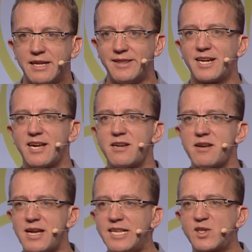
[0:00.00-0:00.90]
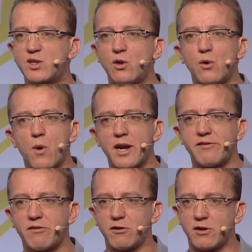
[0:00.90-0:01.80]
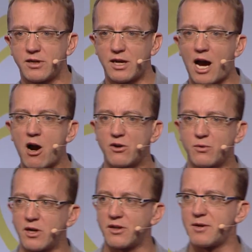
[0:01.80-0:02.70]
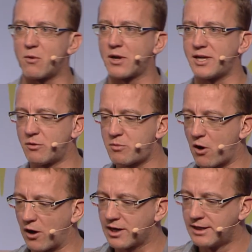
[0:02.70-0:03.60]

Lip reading: They can install whatever hardware they want in the park.